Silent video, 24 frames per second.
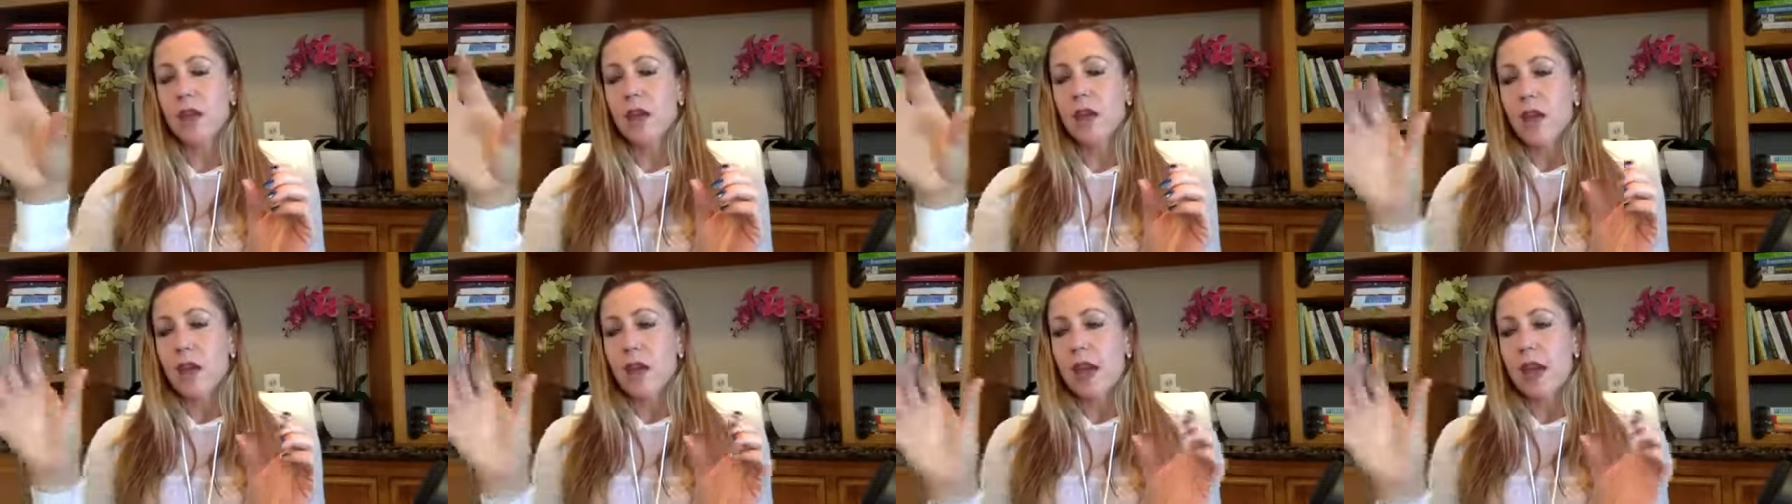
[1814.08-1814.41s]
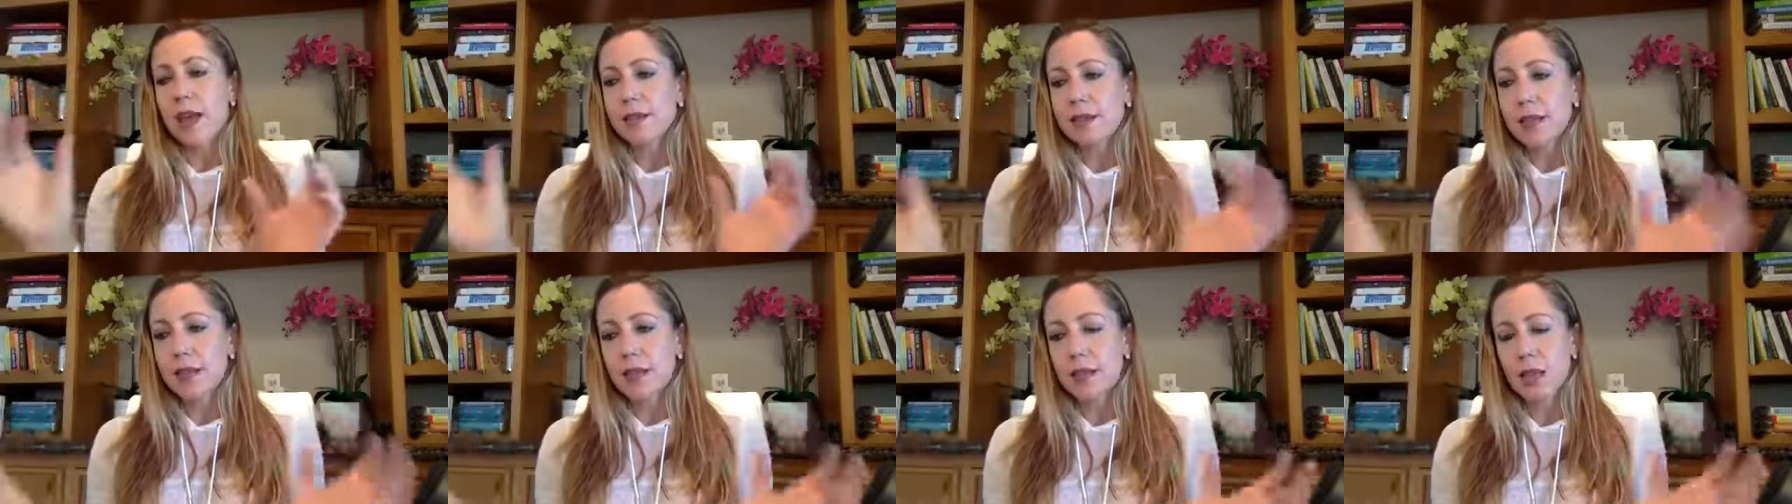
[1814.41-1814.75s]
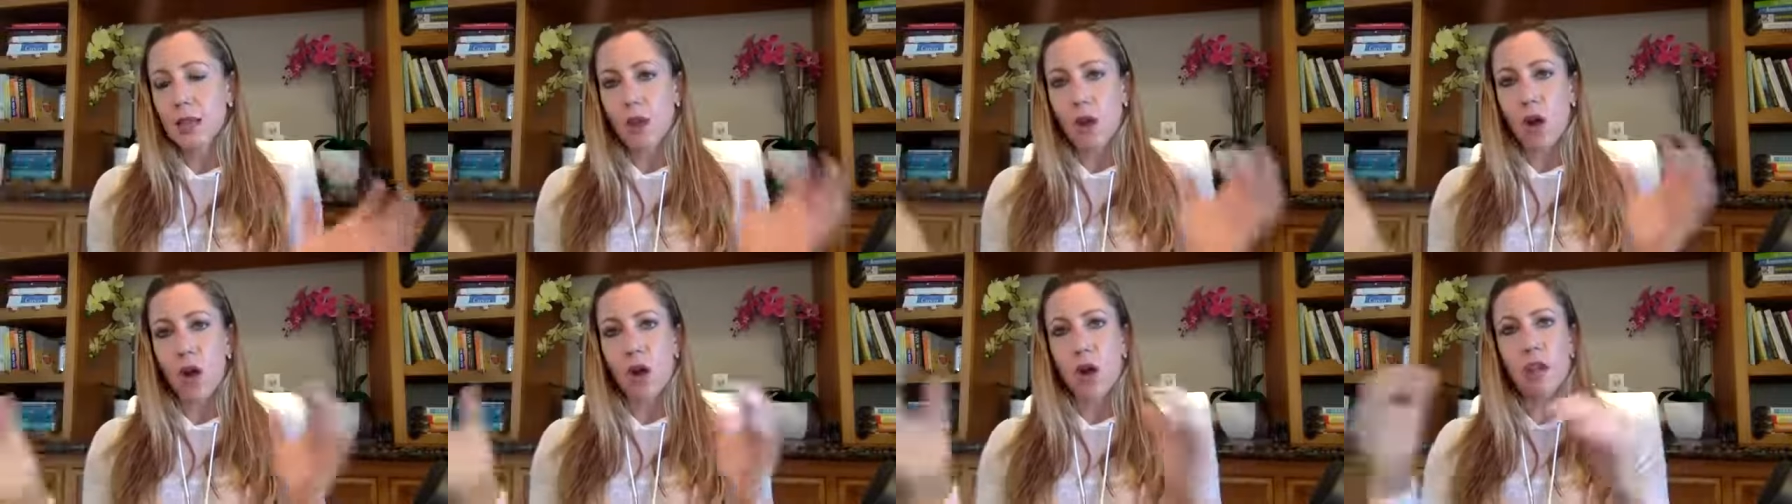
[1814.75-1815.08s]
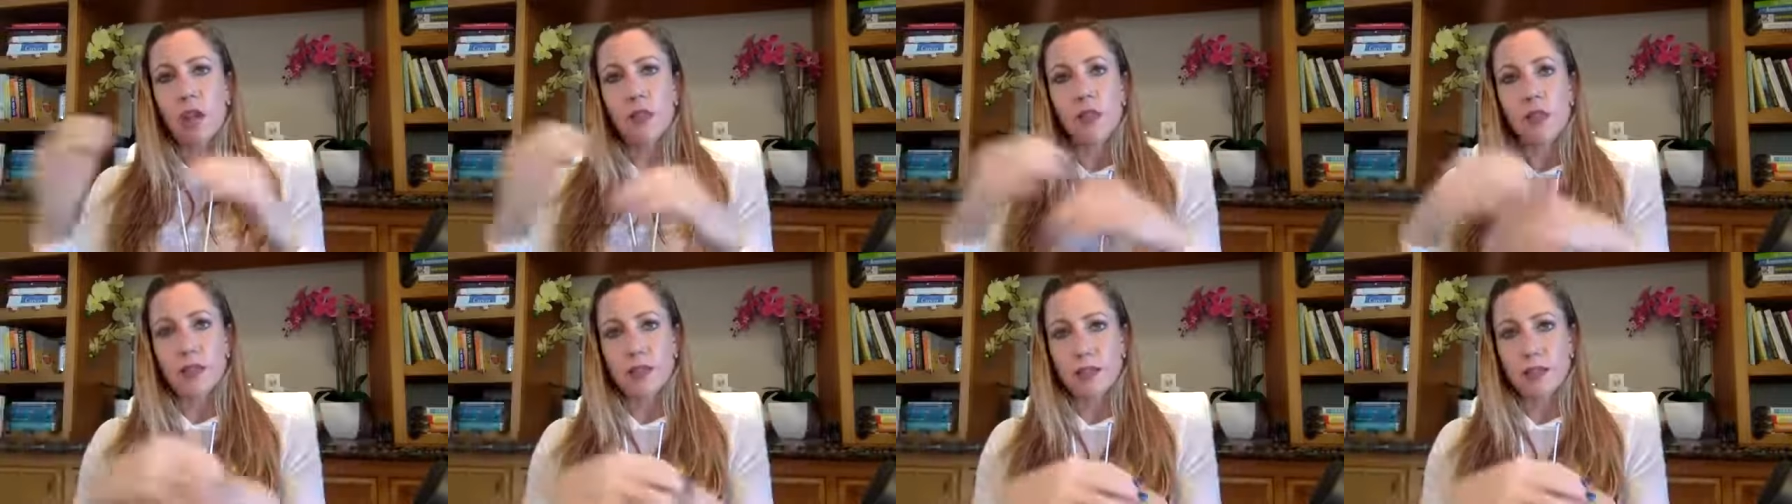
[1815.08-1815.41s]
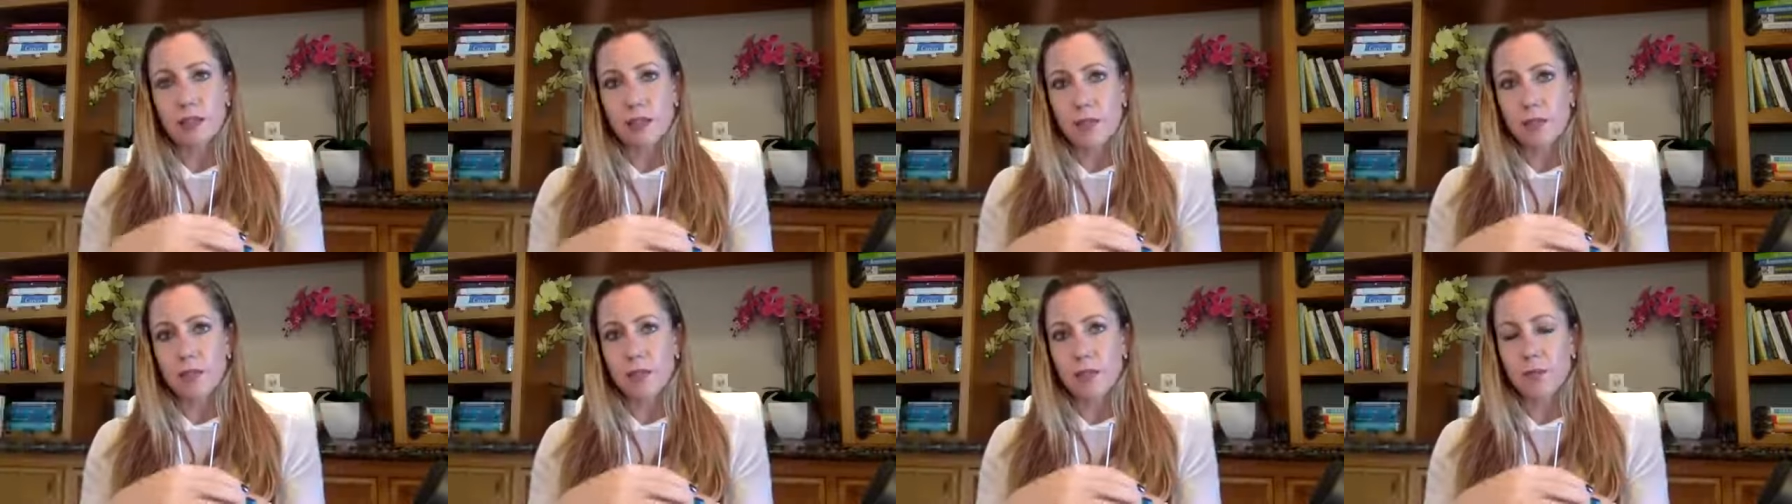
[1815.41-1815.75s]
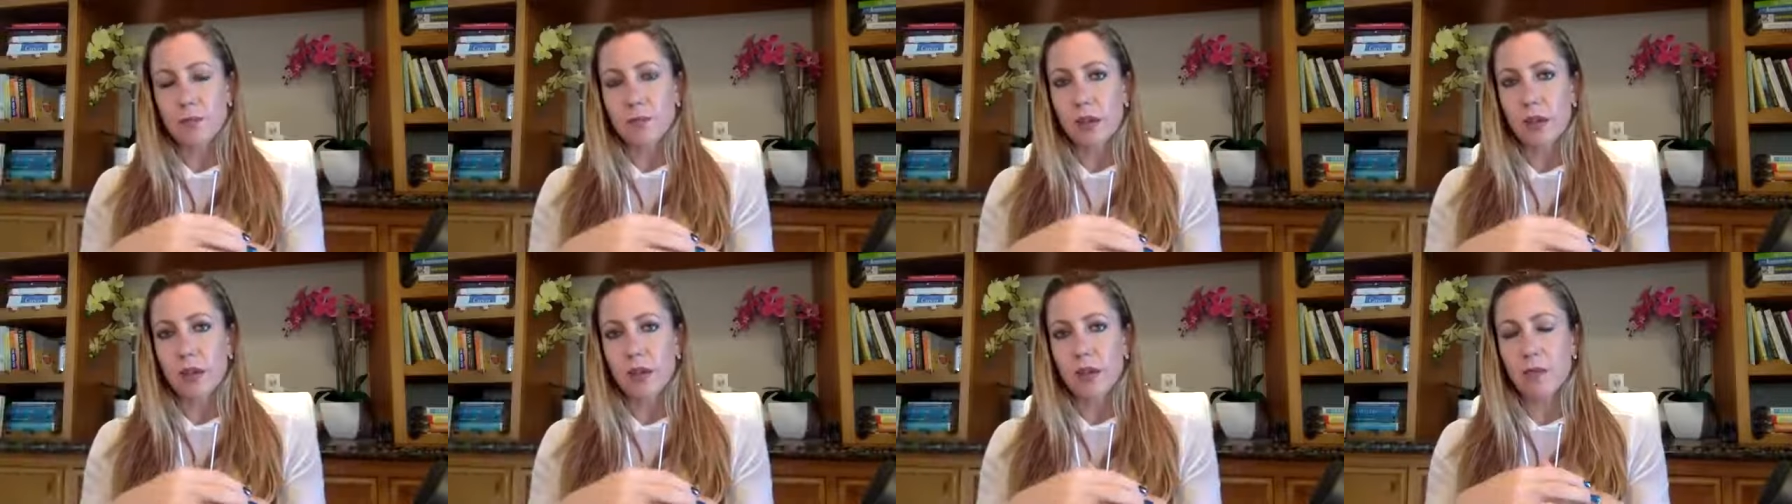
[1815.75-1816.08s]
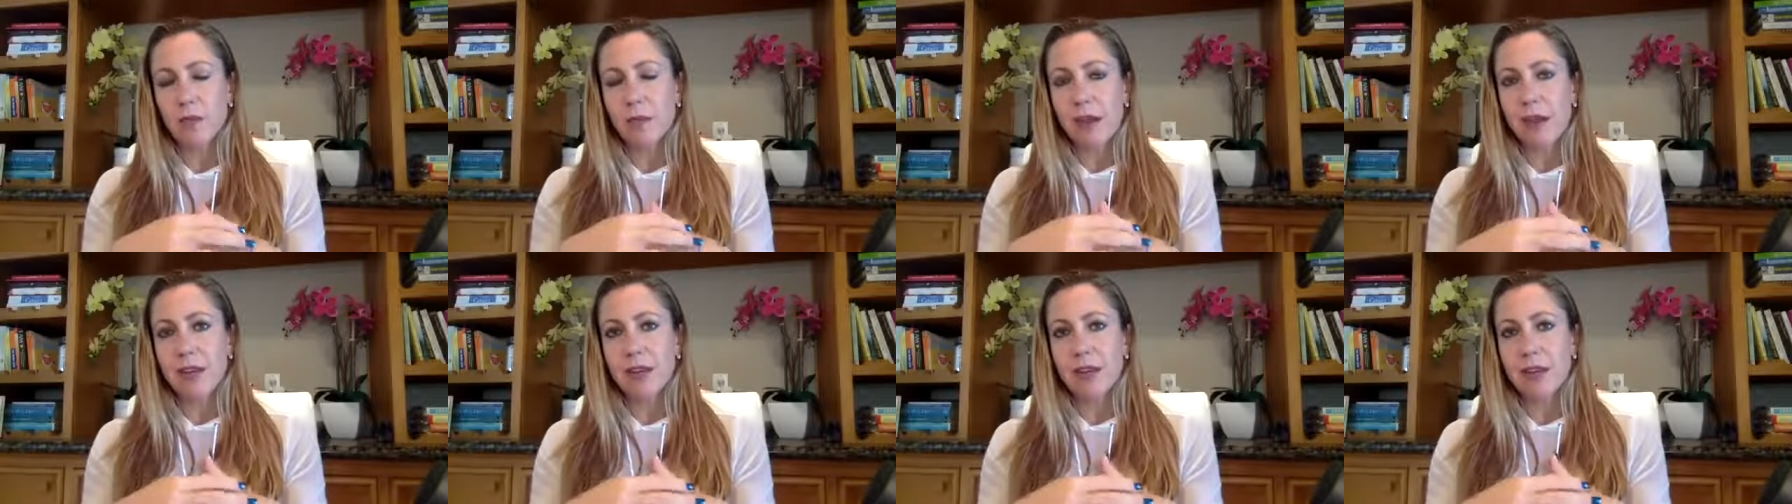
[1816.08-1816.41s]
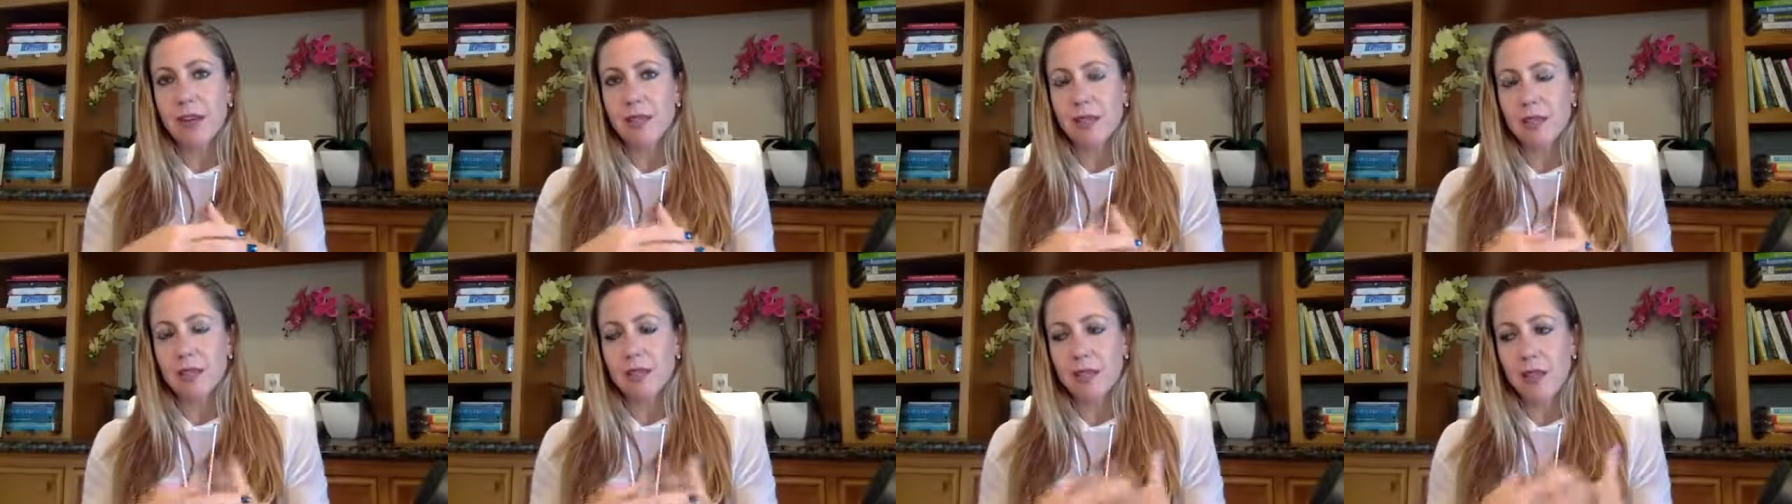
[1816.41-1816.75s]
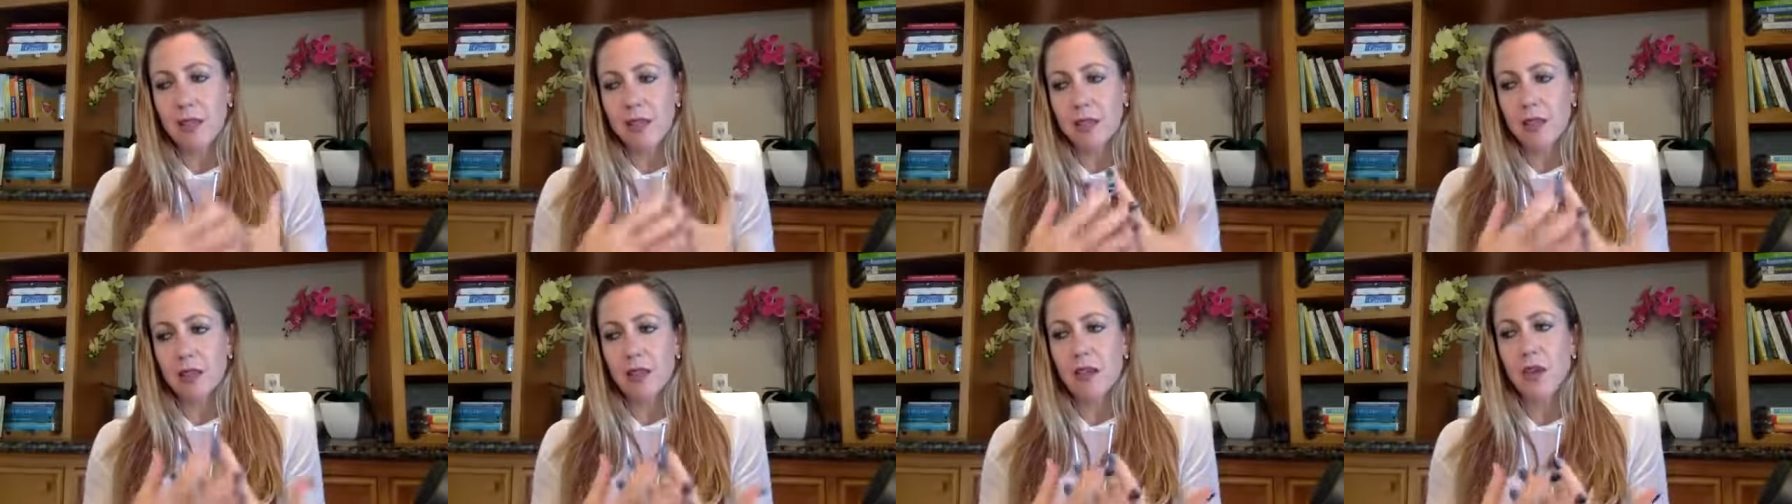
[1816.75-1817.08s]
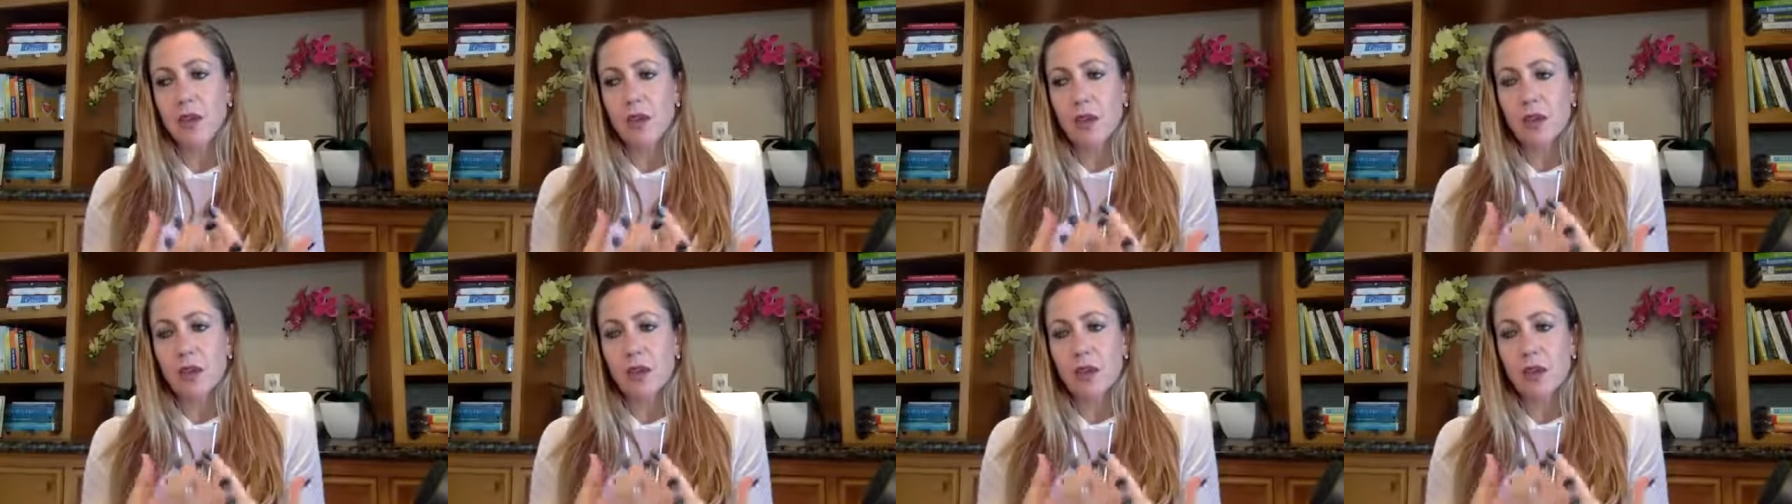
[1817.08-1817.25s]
And taking all of these things and combining it to say that